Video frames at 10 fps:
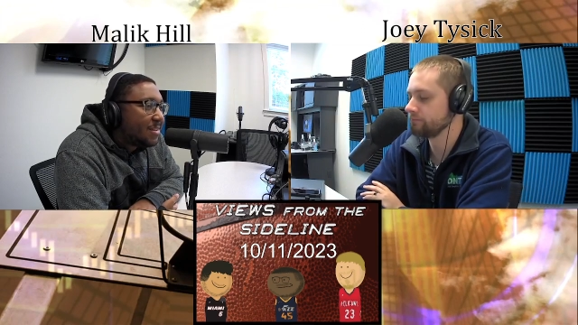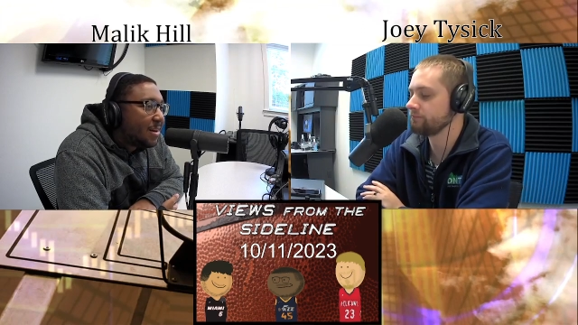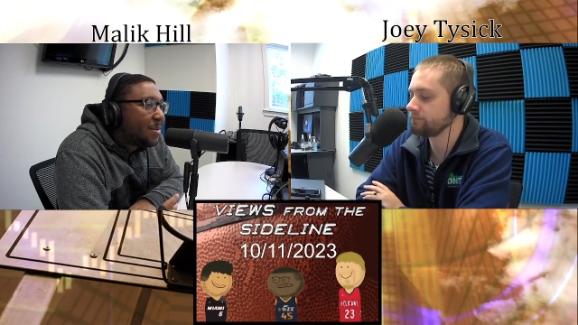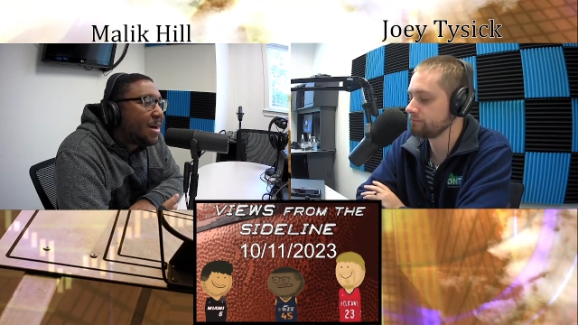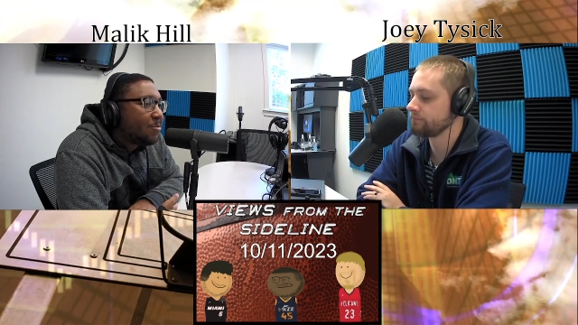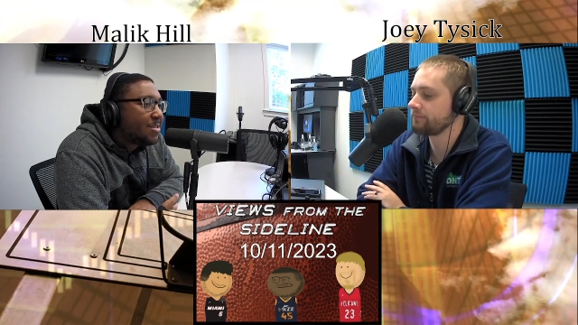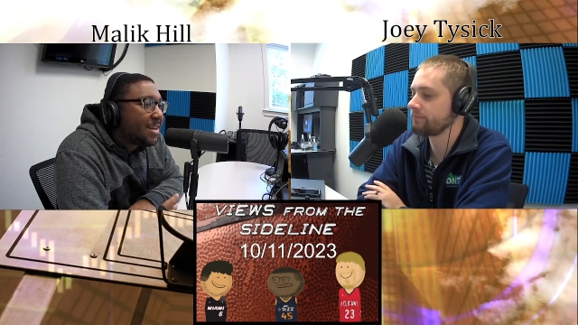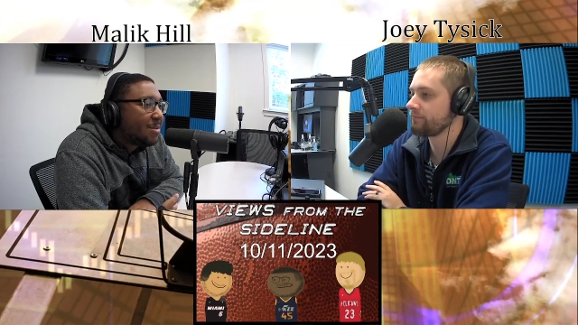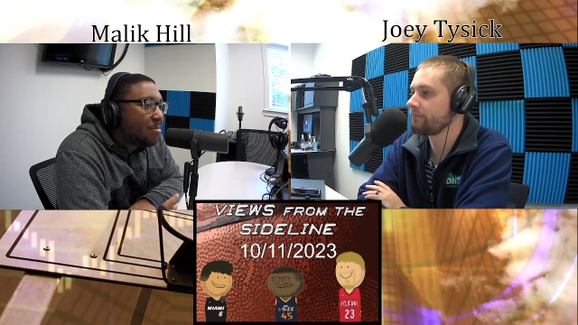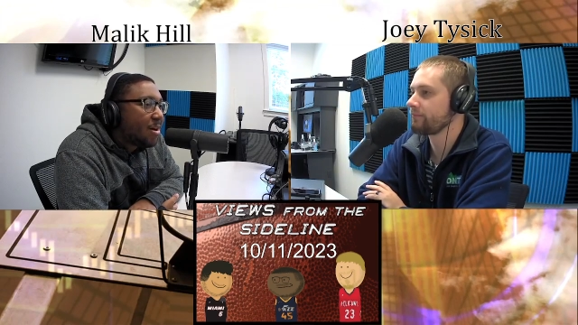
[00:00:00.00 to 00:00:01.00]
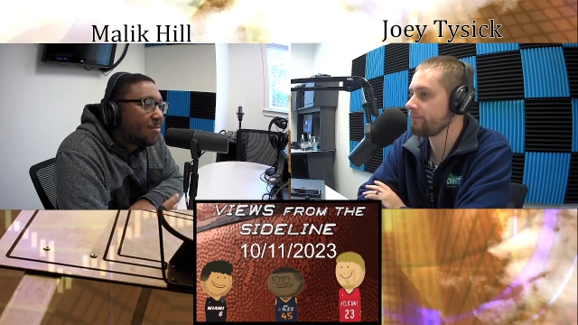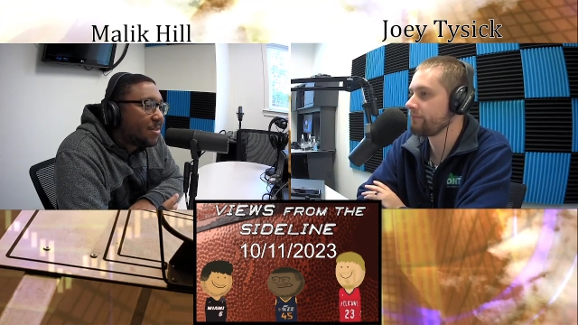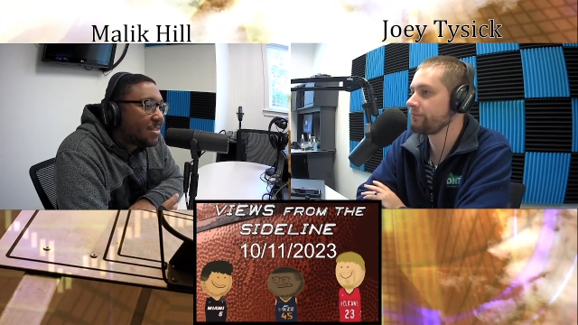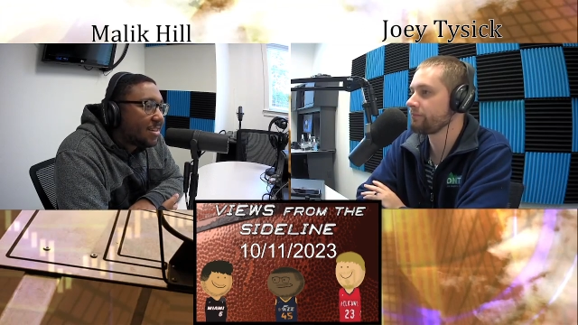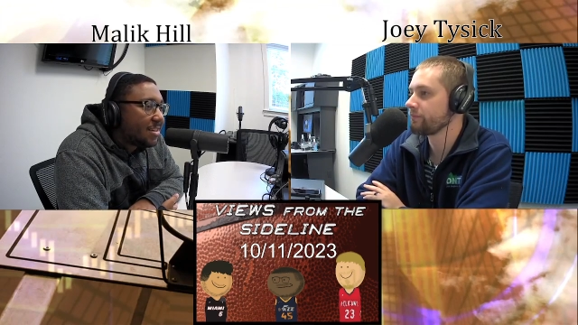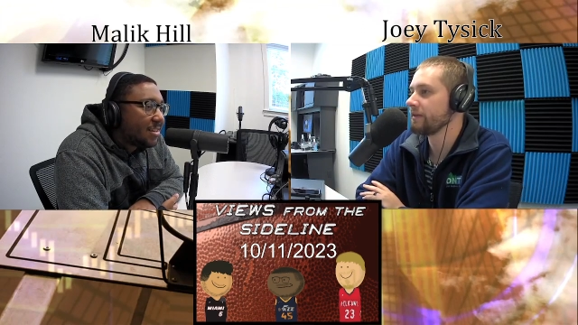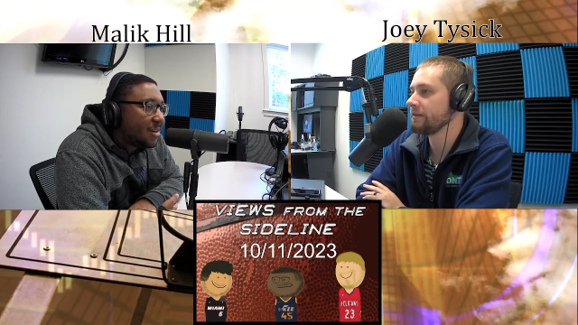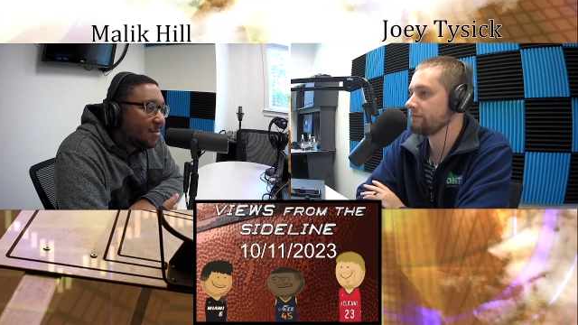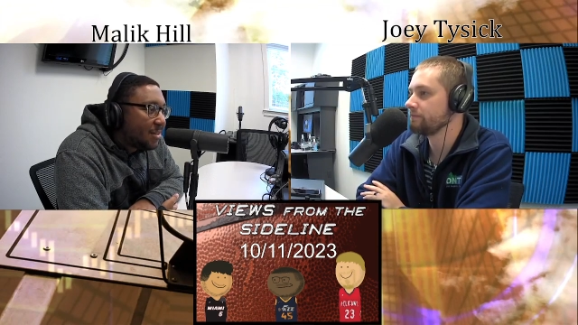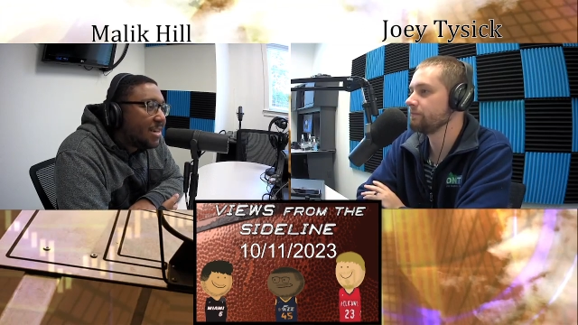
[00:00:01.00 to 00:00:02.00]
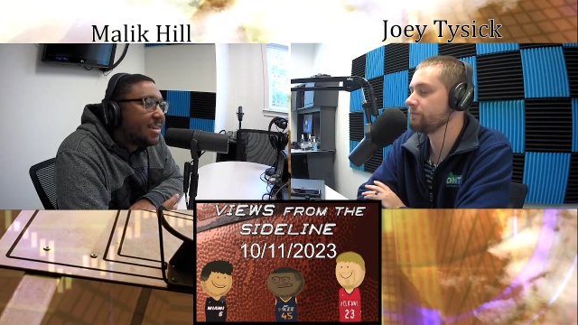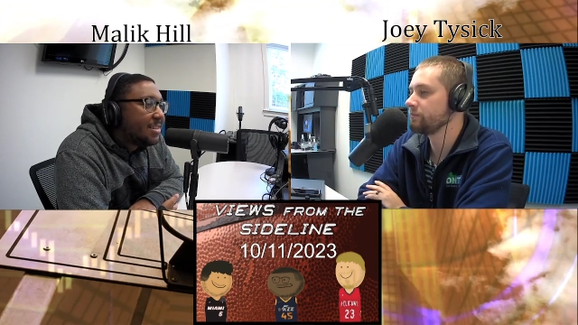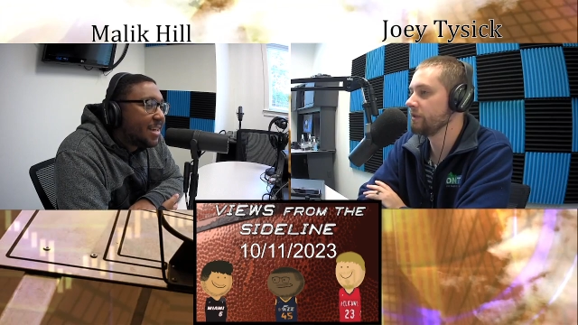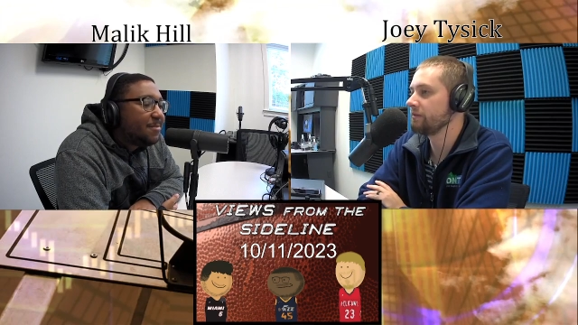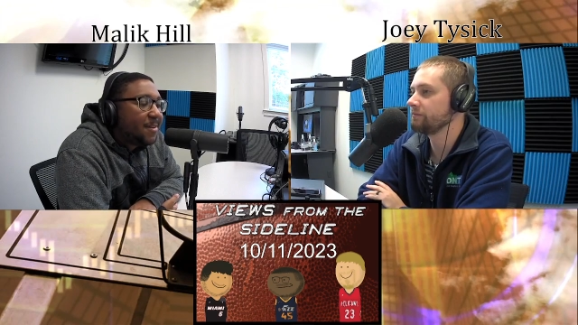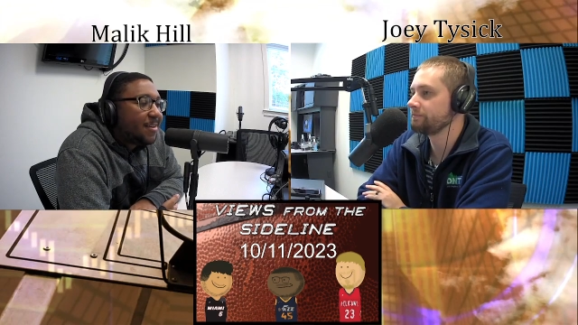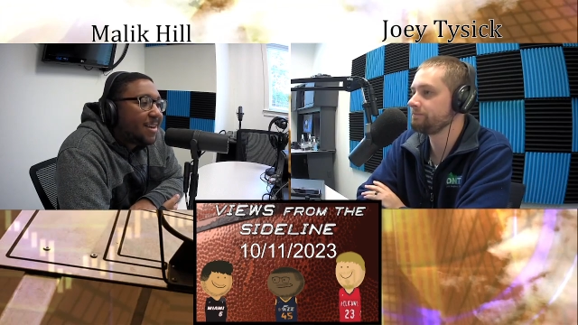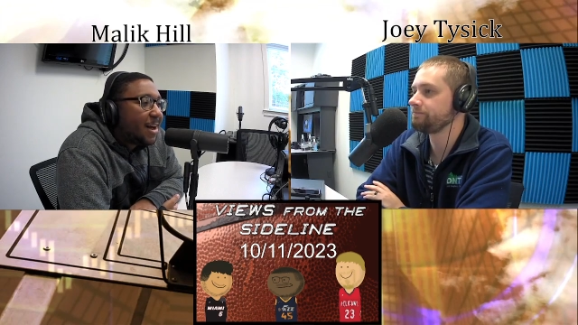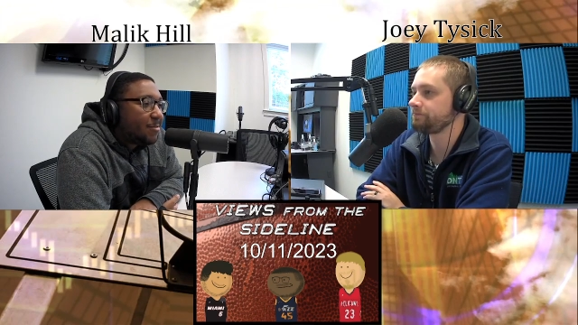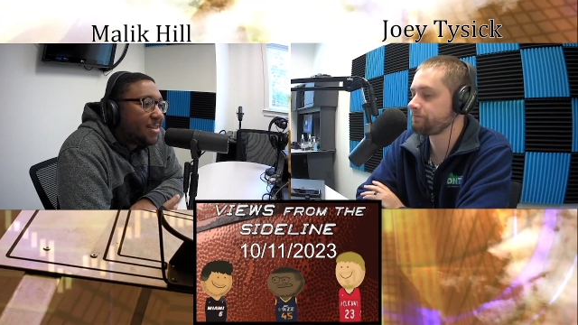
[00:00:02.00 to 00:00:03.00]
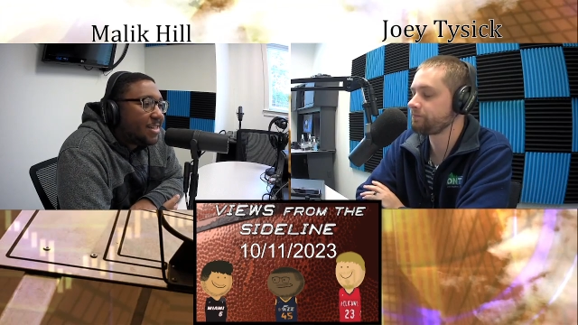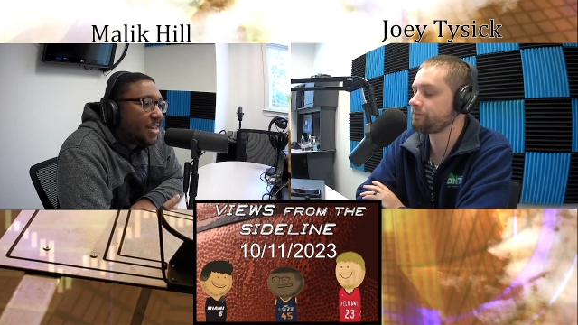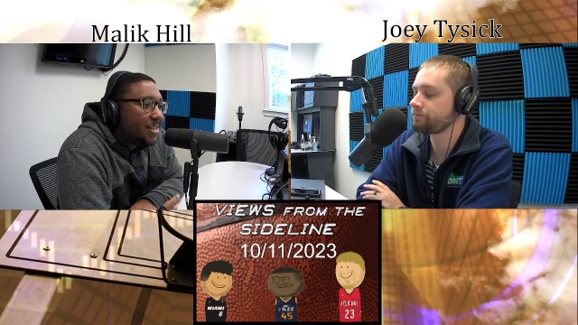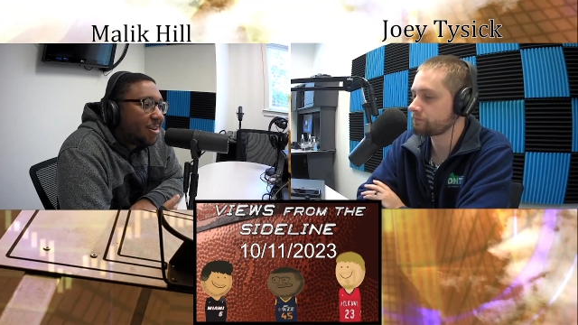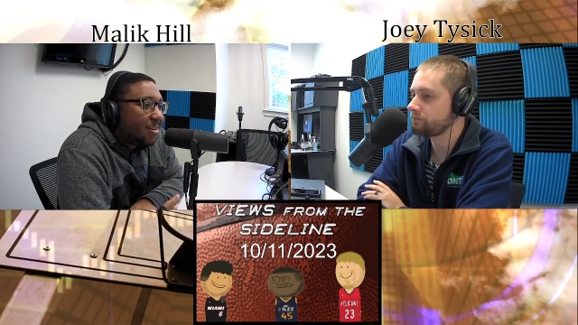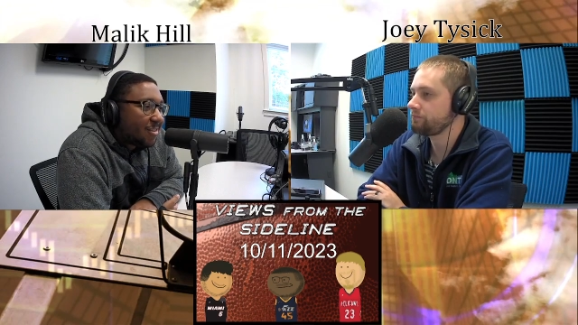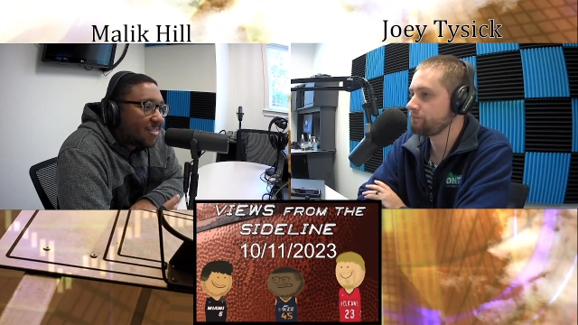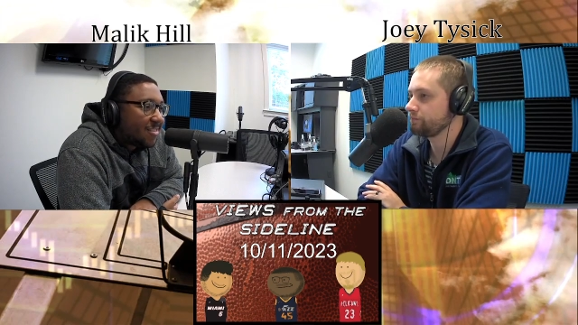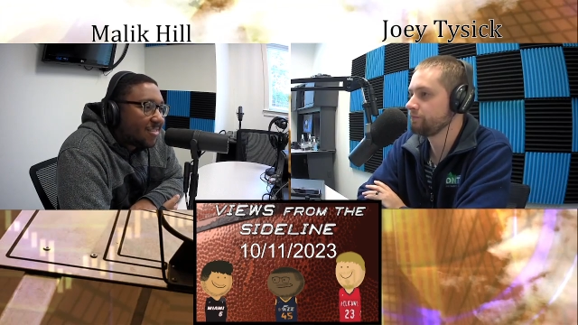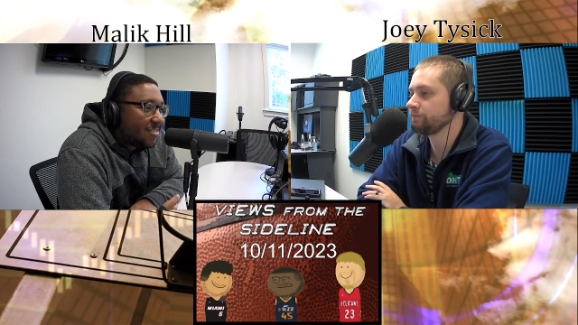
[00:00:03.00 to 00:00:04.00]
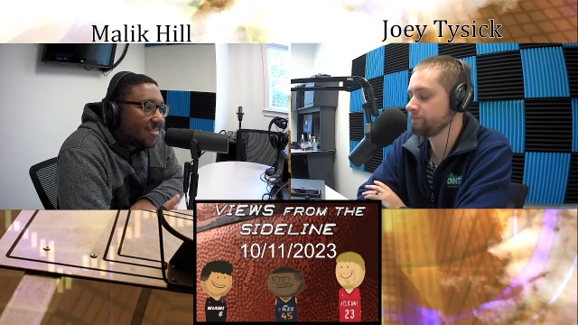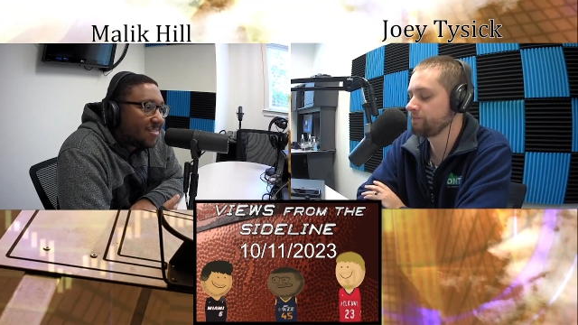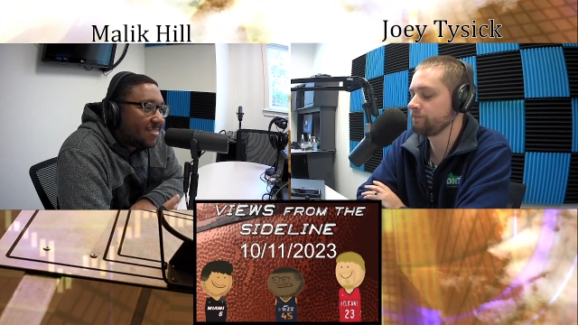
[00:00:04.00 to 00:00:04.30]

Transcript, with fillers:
Speaker 1: mm-hmm. mm or St. Brown fits like a glove. Yeah. They figured it out with DJ Chart, mm-hmm.